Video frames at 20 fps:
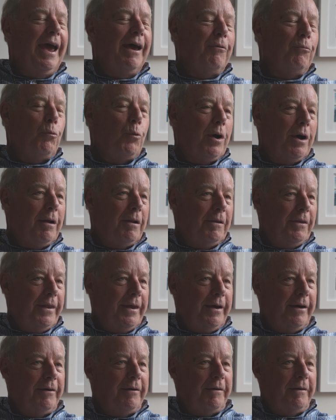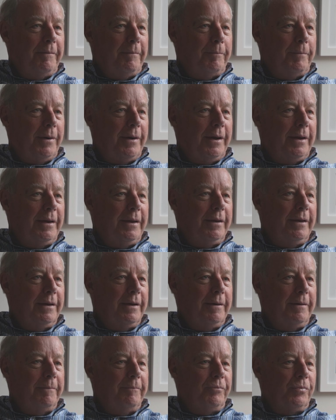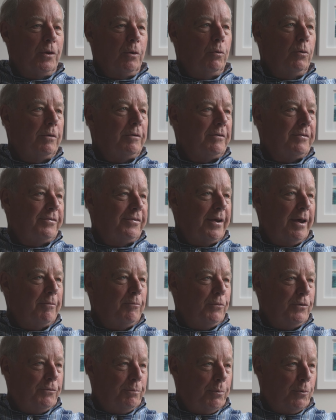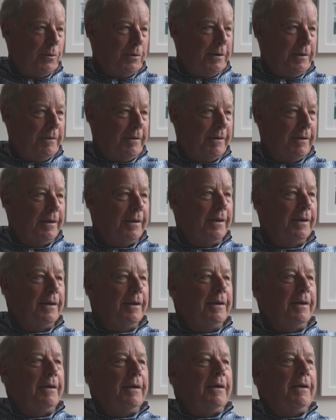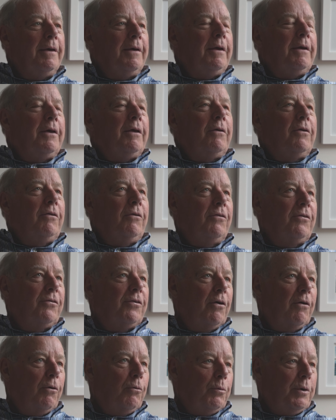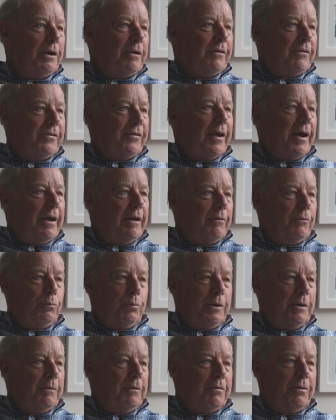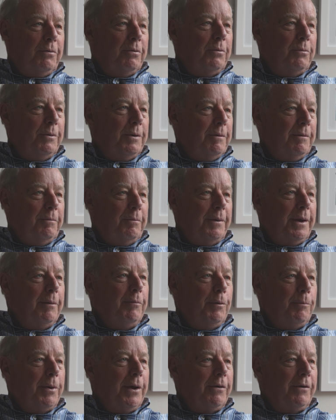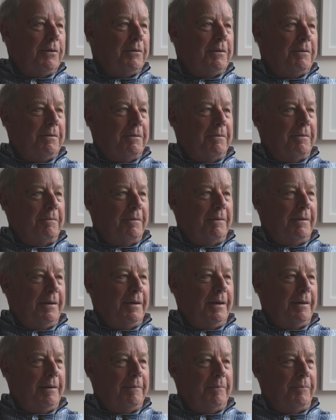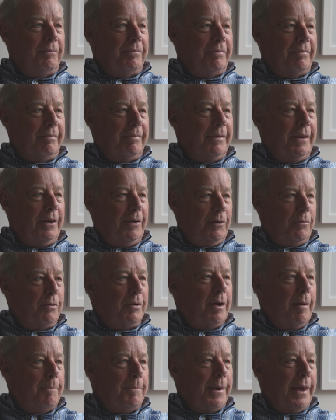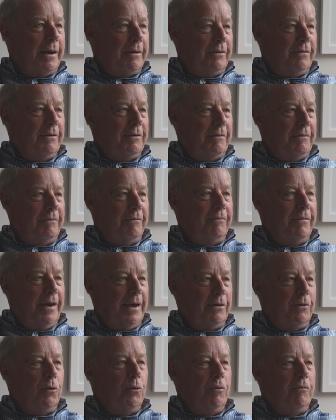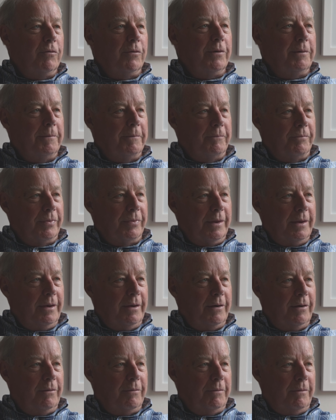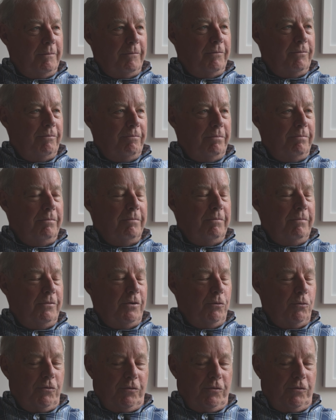and while there, my um, oldest son was born. So we decided we we maybe better, um, you know, come back to Vancouver, you know, do